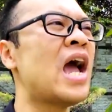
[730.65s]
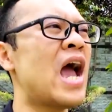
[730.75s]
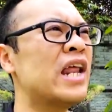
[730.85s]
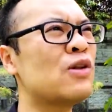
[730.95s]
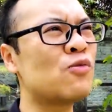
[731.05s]

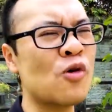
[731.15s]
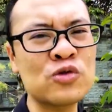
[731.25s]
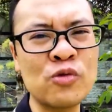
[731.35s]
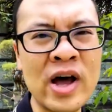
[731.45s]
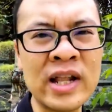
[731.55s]
And it
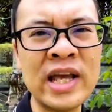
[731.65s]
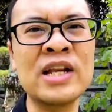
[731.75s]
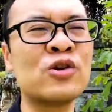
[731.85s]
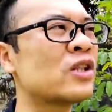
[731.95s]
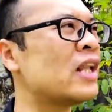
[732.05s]
works well
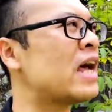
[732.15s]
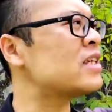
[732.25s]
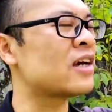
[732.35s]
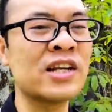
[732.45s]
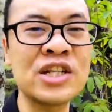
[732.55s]
in good
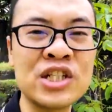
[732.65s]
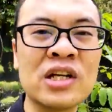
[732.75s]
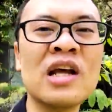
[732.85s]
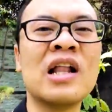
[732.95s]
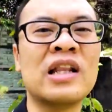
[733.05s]
lighting condition,
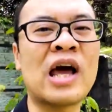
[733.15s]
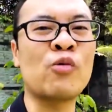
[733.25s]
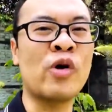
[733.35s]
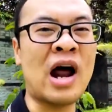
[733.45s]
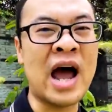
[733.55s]
like
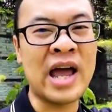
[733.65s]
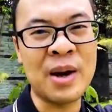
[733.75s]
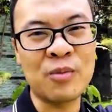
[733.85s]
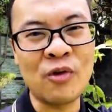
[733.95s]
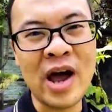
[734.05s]
where I
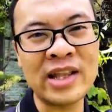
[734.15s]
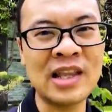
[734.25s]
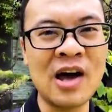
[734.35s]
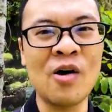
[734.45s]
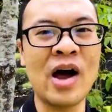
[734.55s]
am right now.